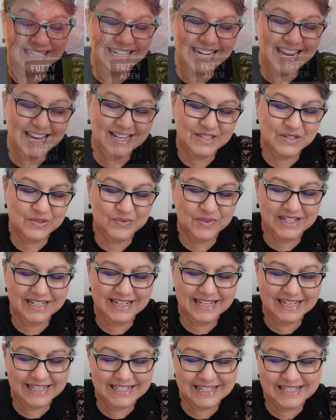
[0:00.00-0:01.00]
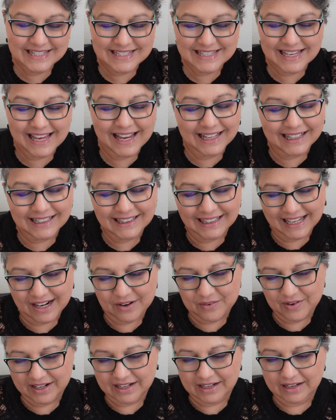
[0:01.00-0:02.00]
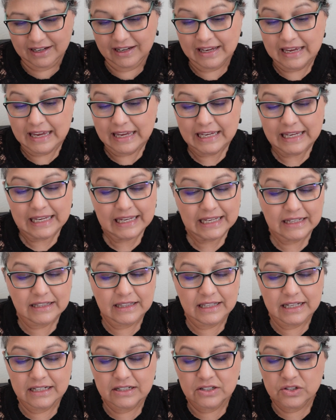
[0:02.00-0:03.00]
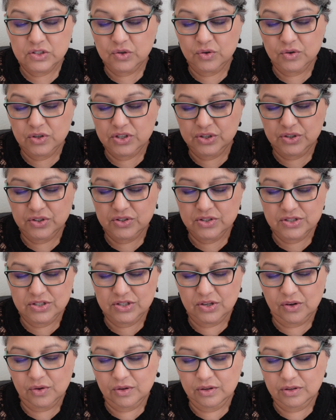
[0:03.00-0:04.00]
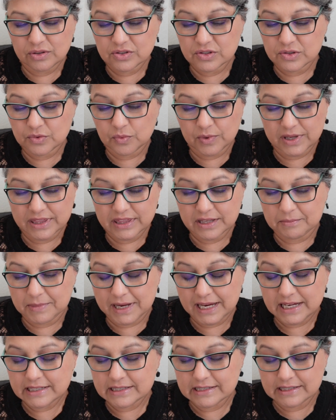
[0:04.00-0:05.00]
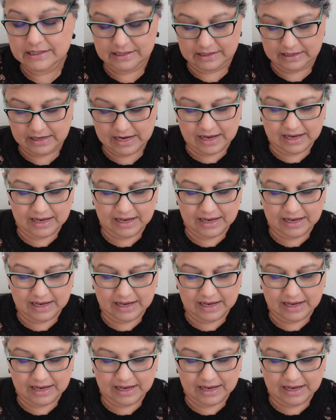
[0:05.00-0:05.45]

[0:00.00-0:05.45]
the next one is Cleric, Healing Tortured Souls with a Mace.